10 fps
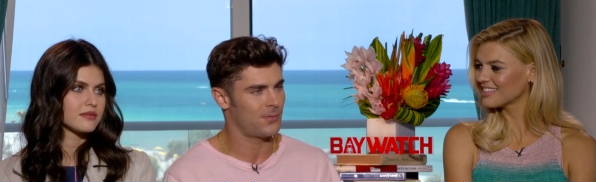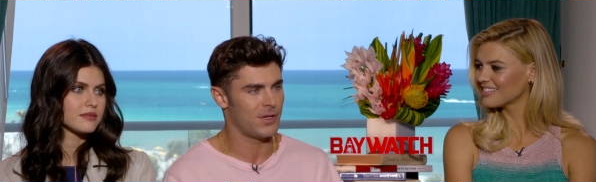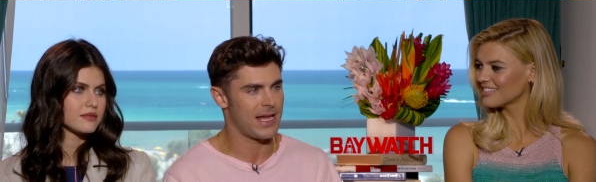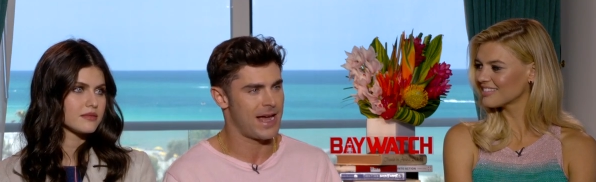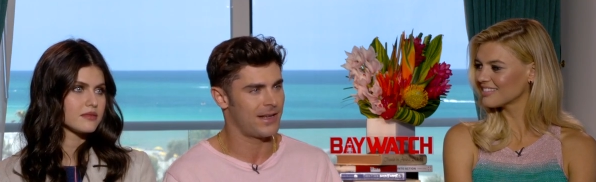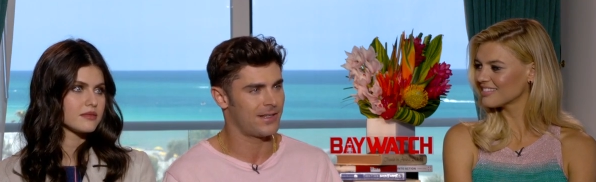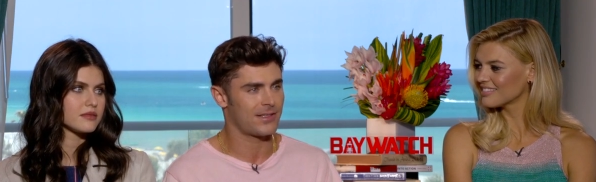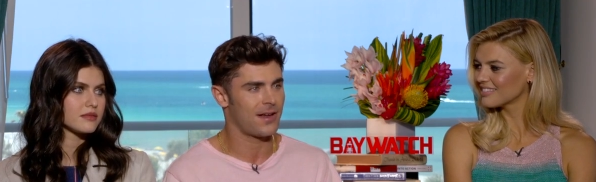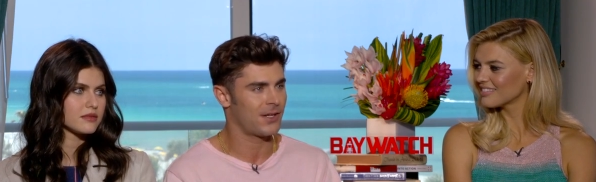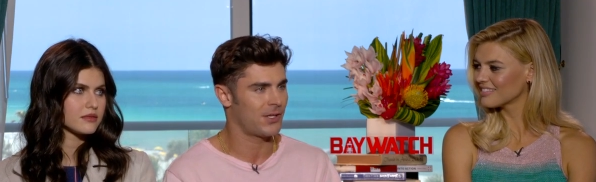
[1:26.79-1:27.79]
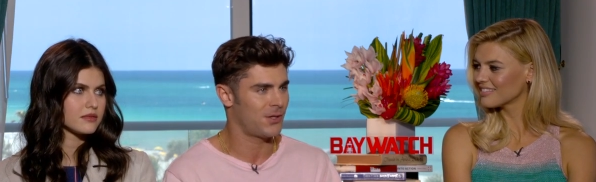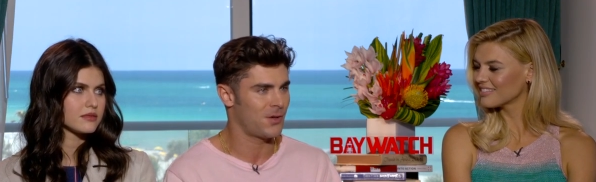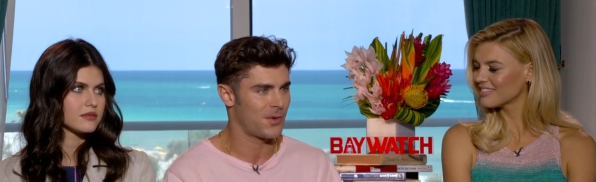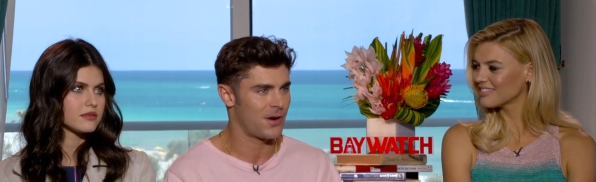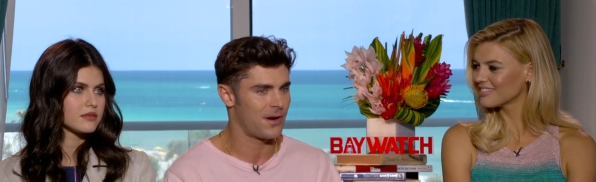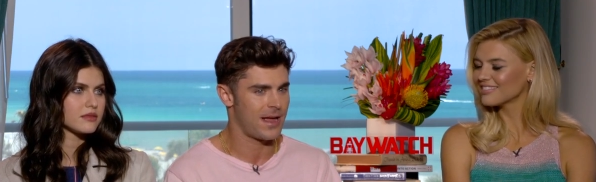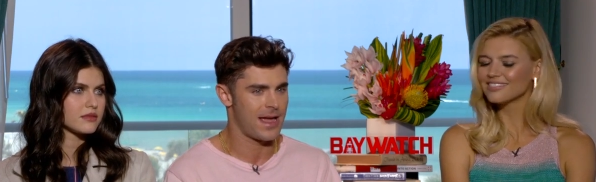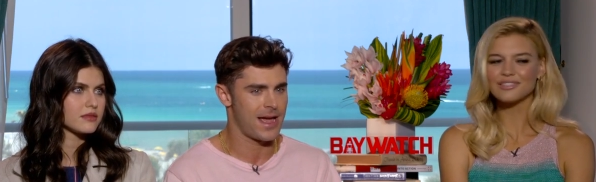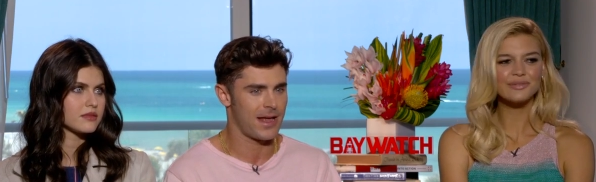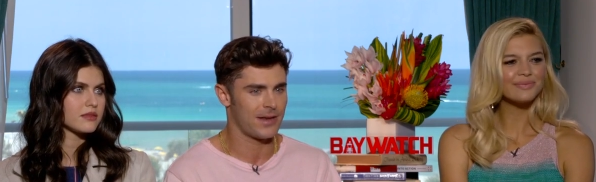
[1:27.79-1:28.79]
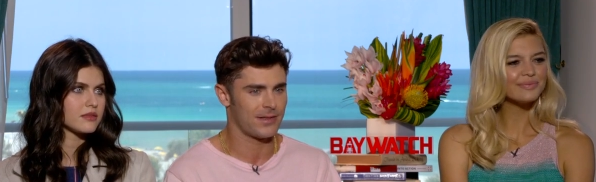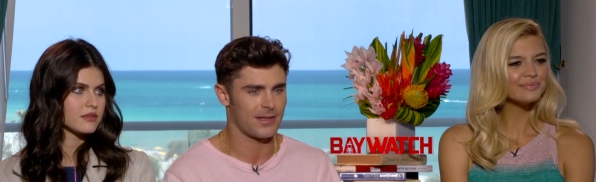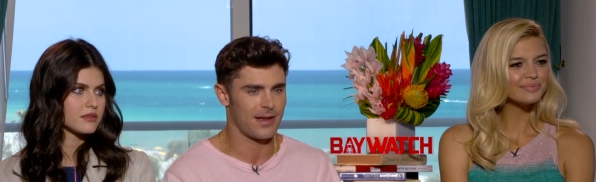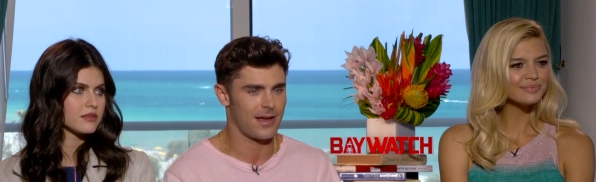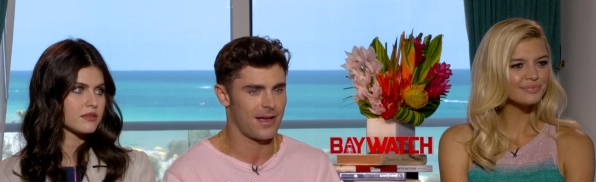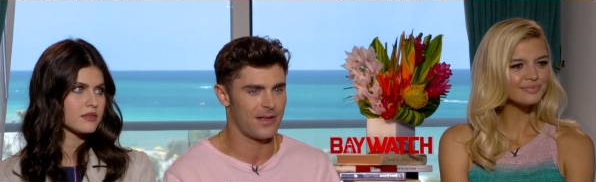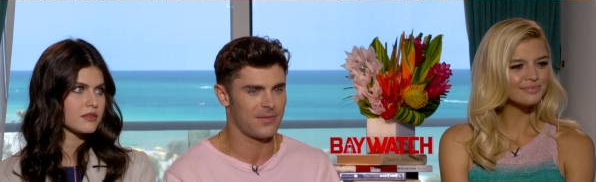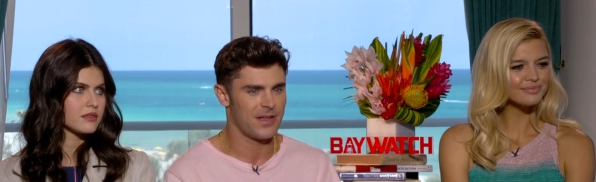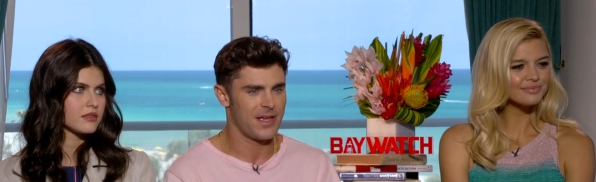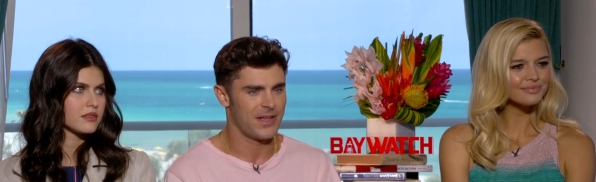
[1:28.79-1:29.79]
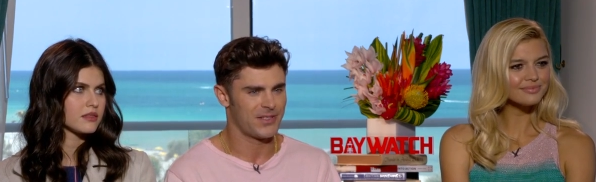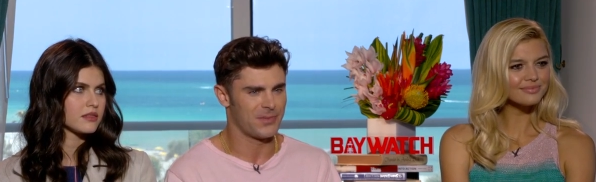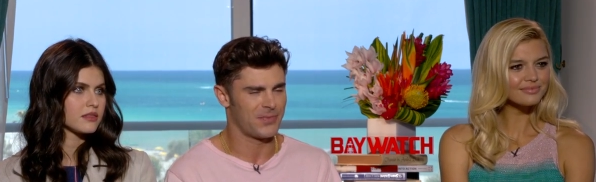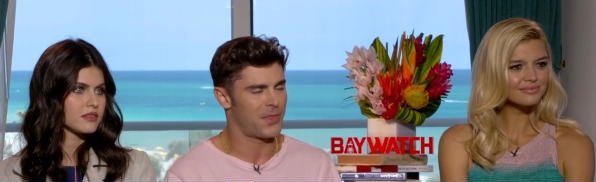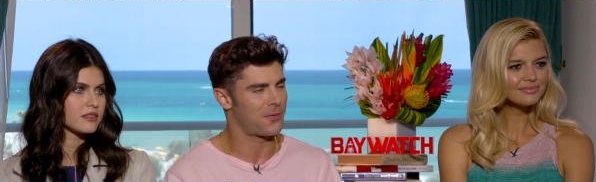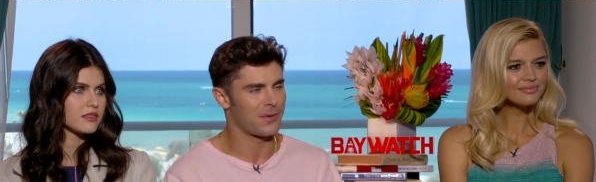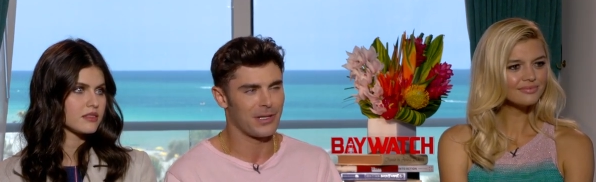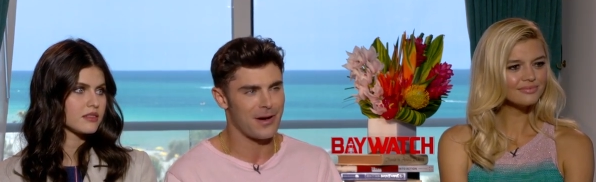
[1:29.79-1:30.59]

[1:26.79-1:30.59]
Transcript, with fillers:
Speaker 1: We added a ton of humor and uh, some thriller